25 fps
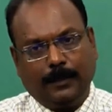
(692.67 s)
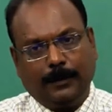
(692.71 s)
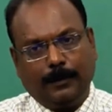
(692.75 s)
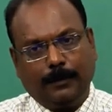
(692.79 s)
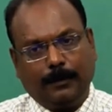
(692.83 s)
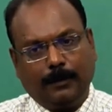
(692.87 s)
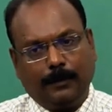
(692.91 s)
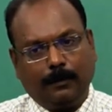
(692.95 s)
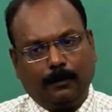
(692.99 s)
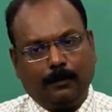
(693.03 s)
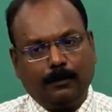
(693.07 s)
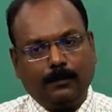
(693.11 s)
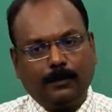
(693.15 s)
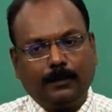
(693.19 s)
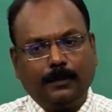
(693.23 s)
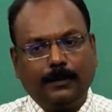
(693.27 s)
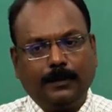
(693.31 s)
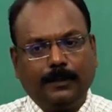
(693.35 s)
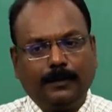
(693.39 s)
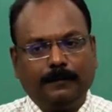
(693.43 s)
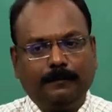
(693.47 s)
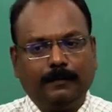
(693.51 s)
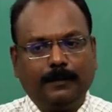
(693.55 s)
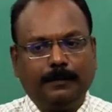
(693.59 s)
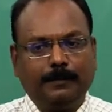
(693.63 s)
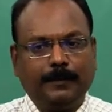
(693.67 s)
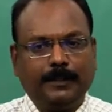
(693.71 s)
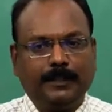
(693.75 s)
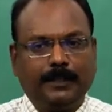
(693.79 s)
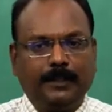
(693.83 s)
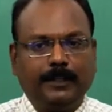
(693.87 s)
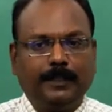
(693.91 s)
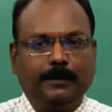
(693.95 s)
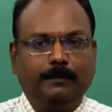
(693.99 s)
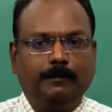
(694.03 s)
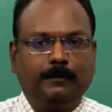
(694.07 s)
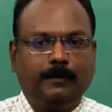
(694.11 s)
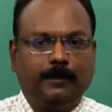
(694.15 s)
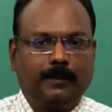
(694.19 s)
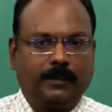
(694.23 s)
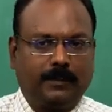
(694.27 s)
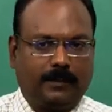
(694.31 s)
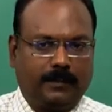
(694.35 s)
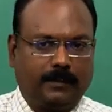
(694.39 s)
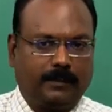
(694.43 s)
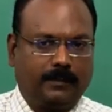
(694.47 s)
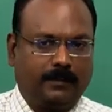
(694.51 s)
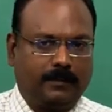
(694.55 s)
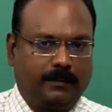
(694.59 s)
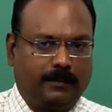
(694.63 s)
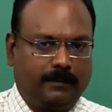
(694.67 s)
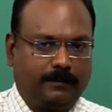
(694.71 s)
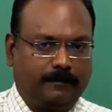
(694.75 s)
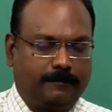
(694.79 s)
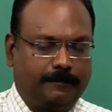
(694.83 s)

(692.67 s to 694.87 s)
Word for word: You can also give them a team task.